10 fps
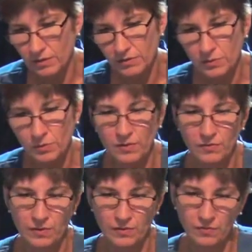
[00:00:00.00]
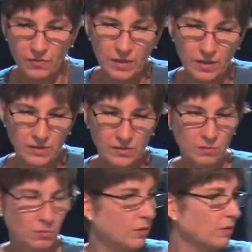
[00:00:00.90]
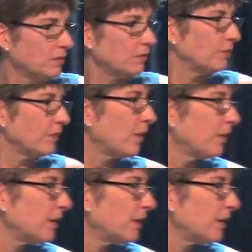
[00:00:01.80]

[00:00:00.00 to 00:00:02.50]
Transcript: somewhat of an infinity symbol. So I'm